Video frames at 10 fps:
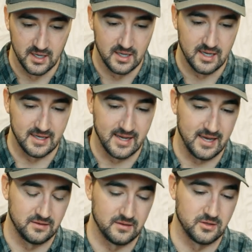
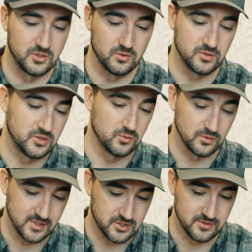Again, the Jordan
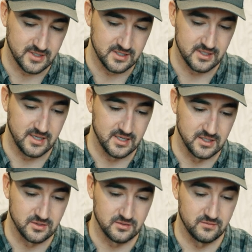School District
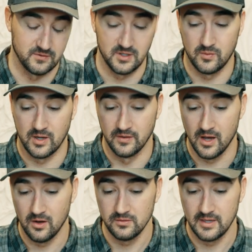is really well
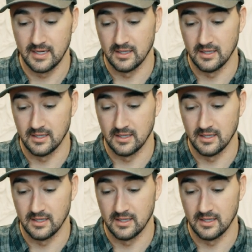known and a